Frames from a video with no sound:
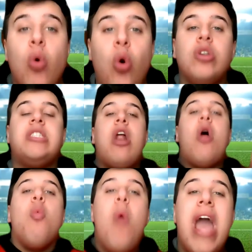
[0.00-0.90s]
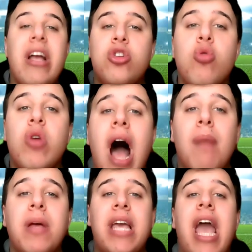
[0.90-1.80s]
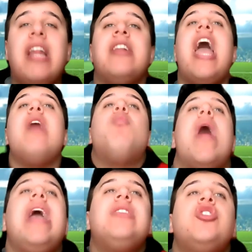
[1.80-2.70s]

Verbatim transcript: rules that are way too complicated and way